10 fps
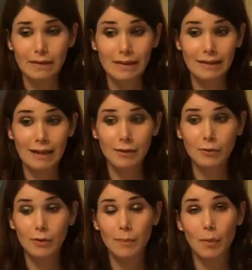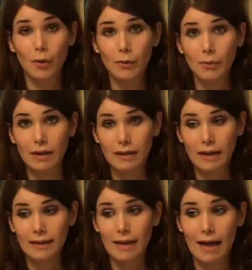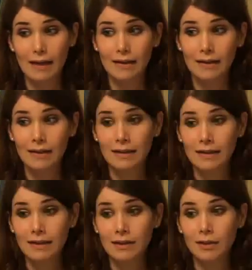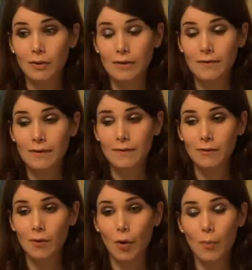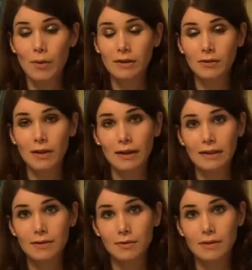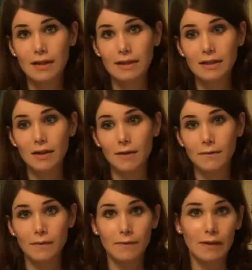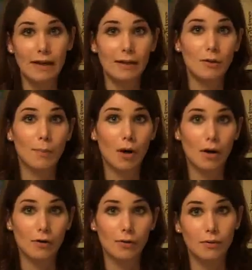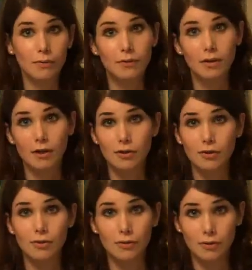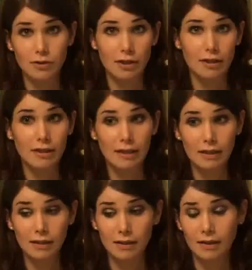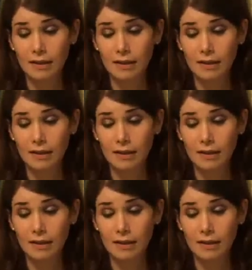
that you were born with, and that if you're open at least to the idea of letting your partner touch your genitalia,